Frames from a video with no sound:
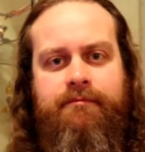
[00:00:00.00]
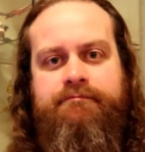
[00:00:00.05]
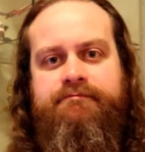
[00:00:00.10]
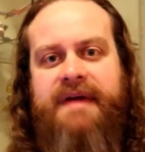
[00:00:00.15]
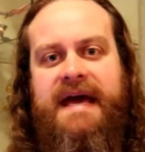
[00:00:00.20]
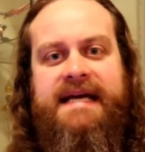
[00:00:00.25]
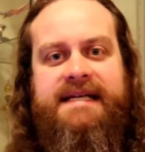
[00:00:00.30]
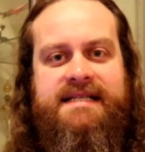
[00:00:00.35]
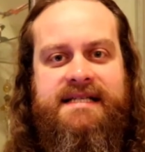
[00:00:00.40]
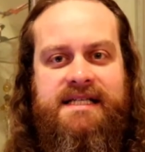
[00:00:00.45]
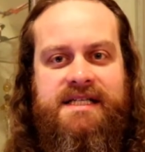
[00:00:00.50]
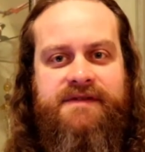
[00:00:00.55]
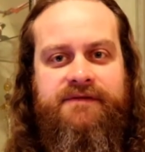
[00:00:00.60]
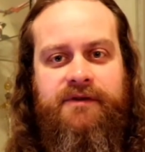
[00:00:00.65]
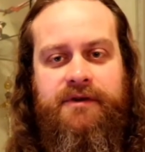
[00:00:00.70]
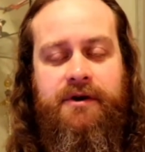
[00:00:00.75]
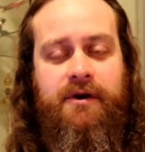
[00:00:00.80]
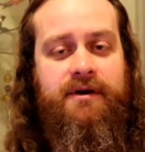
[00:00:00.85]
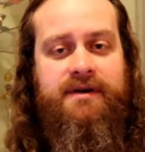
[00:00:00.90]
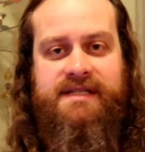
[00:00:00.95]
basis
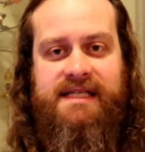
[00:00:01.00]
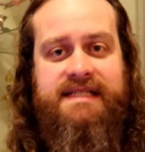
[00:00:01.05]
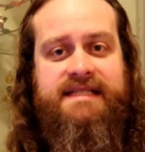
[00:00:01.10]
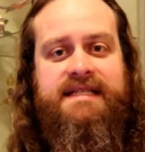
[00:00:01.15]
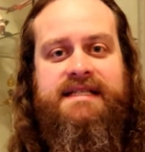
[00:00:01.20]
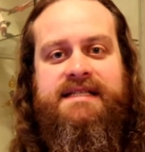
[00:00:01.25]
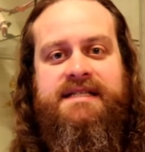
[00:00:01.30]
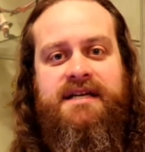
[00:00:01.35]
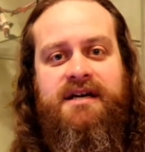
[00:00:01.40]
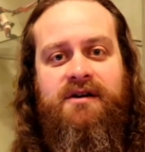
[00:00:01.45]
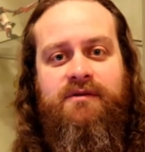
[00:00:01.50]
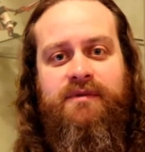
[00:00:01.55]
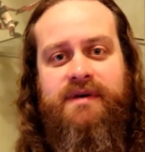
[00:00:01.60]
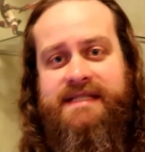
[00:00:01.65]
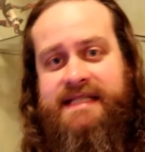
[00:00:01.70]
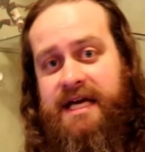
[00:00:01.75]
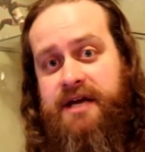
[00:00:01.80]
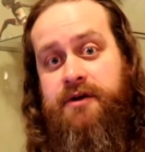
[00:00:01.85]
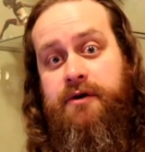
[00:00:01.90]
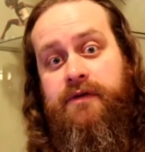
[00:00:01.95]
for your existence here
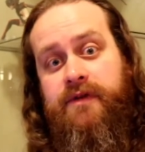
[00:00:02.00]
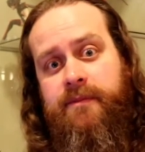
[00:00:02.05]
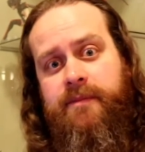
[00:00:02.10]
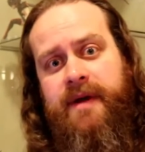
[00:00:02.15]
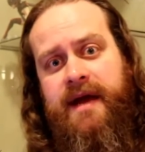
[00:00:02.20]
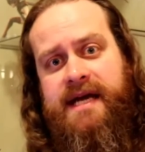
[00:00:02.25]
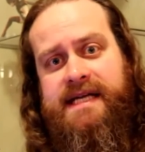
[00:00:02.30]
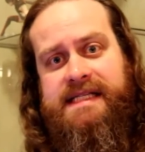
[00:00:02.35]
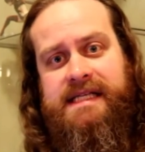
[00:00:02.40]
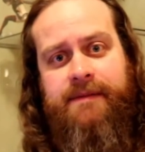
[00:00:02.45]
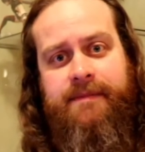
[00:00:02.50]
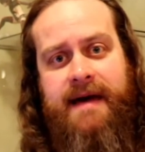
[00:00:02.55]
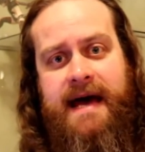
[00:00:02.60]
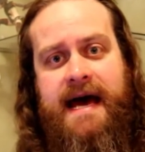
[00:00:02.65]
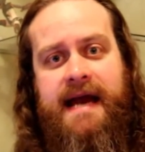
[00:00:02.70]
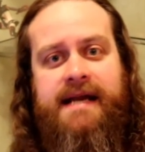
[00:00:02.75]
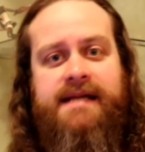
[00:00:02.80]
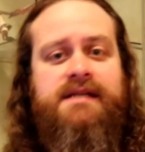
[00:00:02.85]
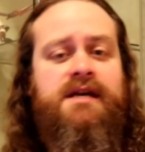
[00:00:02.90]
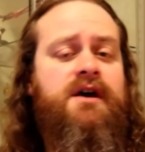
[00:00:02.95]
was that you're the biggest and the
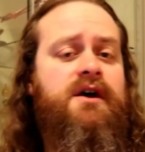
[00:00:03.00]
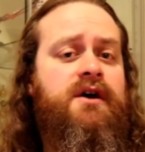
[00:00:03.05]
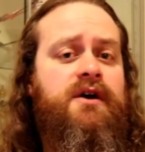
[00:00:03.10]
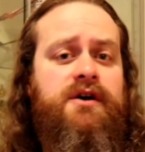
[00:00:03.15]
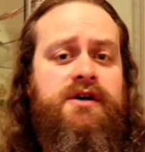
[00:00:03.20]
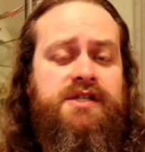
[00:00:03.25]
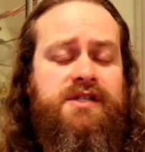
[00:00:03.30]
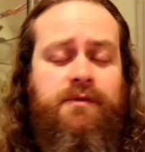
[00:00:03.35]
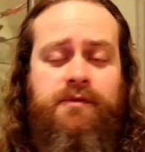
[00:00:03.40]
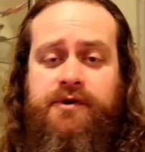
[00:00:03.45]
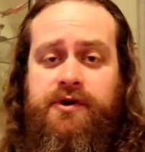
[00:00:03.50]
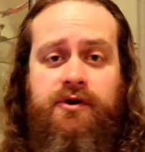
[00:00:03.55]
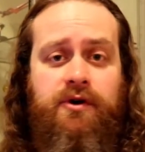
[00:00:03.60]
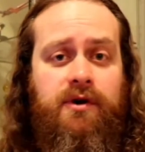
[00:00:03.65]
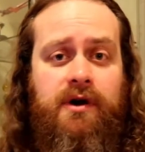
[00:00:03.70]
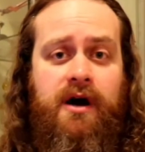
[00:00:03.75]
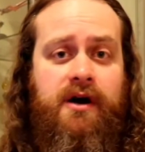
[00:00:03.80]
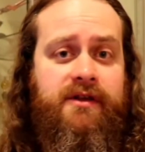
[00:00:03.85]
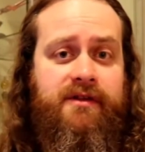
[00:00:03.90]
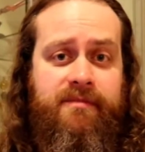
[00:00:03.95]
baddest. So when you're no
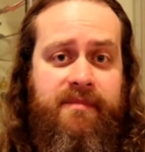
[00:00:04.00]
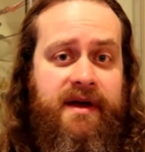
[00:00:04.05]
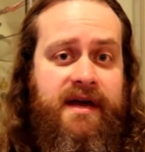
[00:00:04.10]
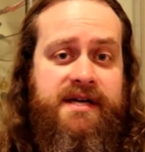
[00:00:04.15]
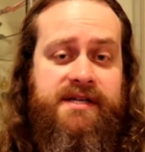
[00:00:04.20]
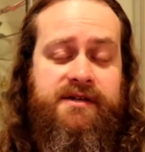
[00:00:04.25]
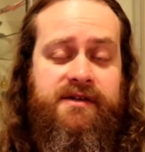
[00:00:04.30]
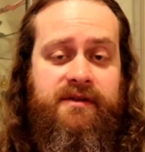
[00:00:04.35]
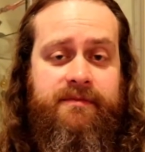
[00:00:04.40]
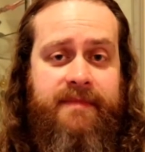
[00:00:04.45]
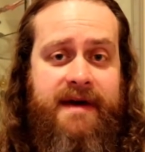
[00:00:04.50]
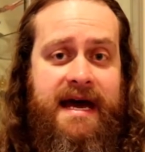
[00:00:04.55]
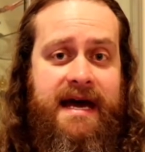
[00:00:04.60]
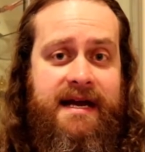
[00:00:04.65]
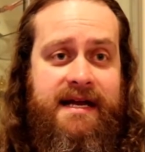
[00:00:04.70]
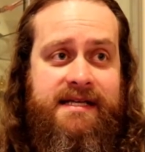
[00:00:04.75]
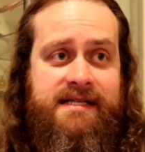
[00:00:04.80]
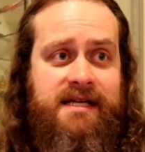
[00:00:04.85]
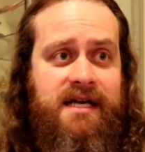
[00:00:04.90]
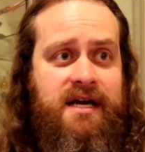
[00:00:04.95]
longer the biggest or the
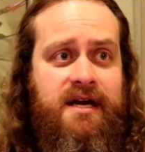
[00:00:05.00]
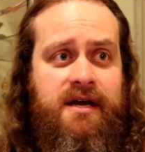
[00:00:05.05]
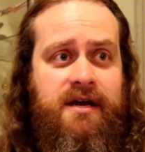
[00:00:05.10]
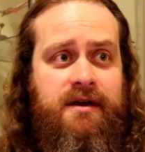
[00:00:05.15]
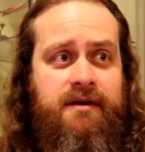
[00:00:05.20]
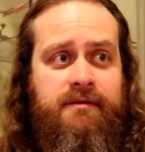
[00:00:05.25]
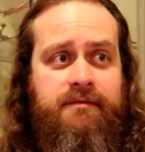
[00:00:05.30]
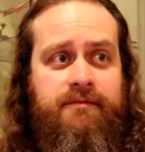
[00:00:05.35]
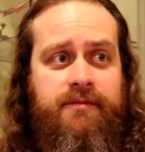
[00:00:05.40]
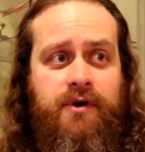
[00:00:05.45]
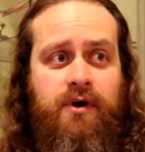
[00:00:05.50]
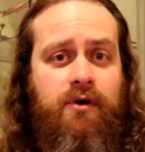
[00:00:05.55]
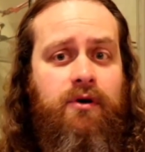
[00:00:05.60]
baddest, your